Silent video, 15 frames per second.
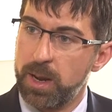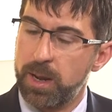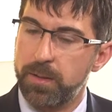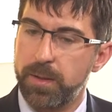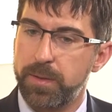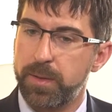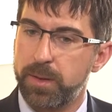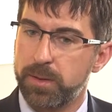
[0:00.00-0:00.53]

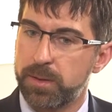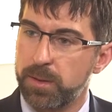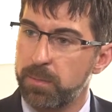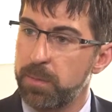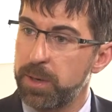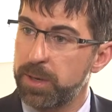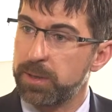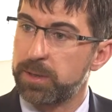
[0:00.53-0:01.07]
and then there's
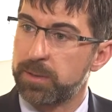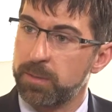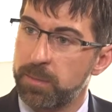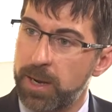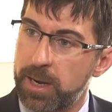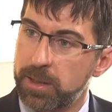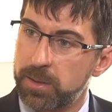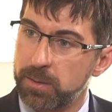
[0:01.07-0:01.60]
some NIST, some
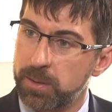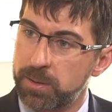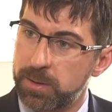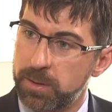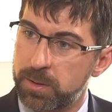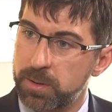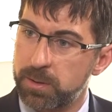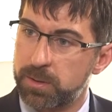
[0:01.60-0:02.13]
National
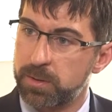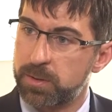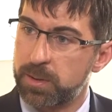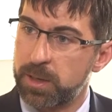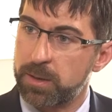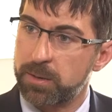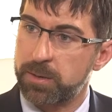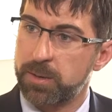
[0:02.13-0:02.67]
Institutes of
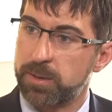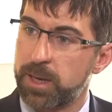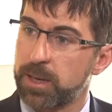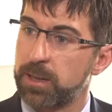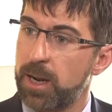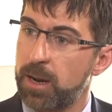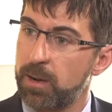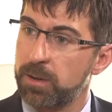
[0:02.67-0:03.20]
Standards and
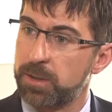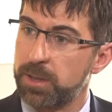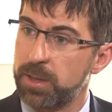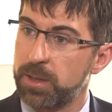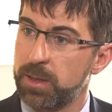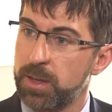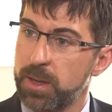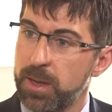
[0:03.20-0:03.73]

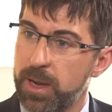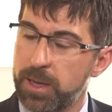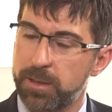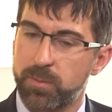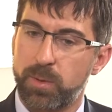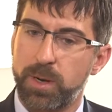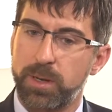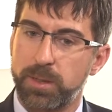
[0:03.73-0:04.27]
Technology,
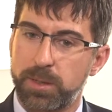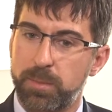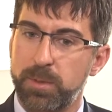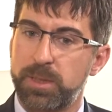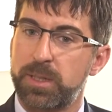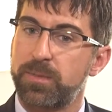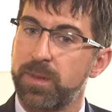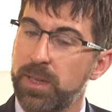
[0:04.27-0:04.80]
has written a
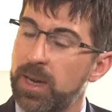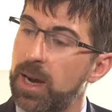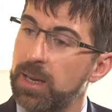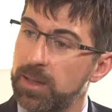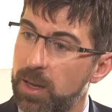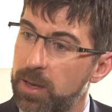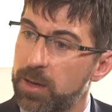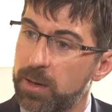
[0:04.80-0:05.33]
specific
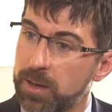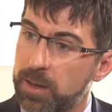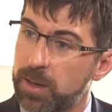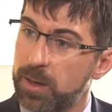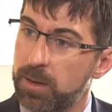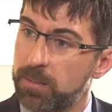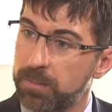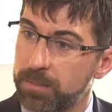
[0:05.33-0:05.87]
guideline
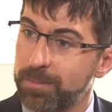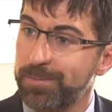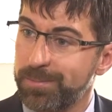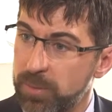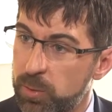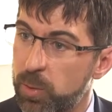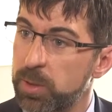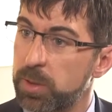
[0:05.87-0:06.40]
on
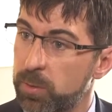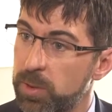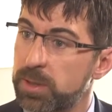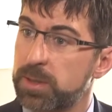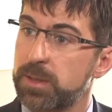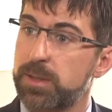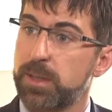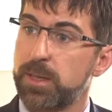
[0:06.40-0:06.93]
doing the
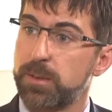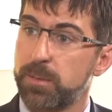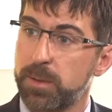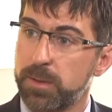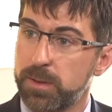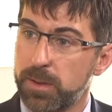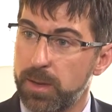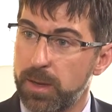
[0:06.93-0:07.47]
risk
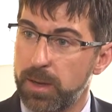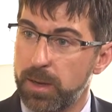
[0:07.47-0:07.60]
assessments.